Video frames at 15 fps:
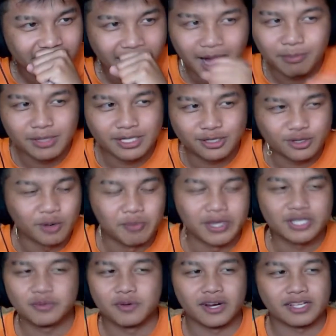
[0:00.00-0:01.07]
I'm like so
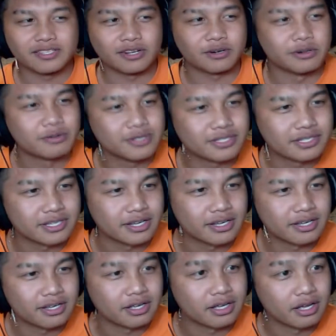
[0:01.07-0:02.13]
mesmerized, I don't know what to say.
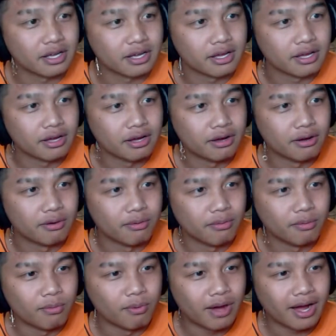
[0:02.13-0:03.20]

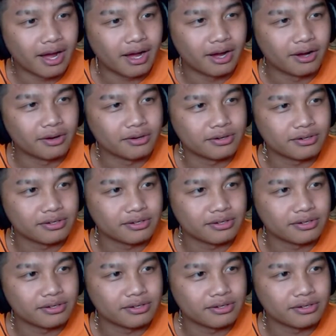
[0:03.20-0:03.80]
Wow.